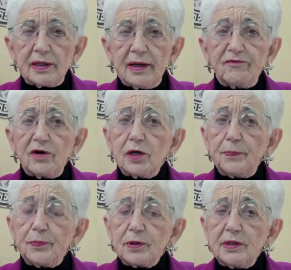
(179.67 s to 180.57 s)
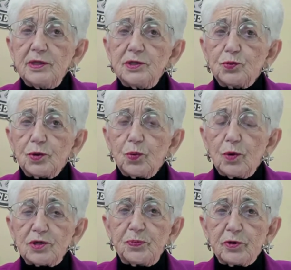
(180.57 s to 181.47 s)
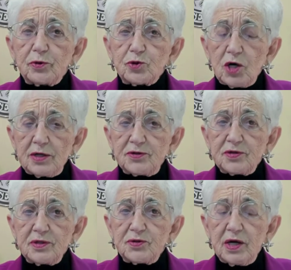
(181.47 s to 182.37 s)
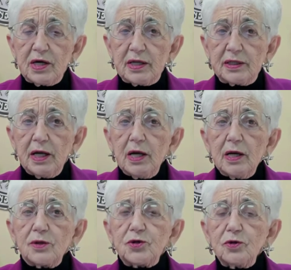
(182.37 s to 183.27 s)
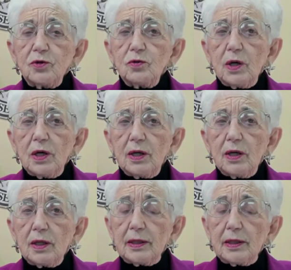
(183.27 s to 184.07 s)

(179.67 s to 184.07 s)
and I'm very pleased with Speaker Johnson has done to uh,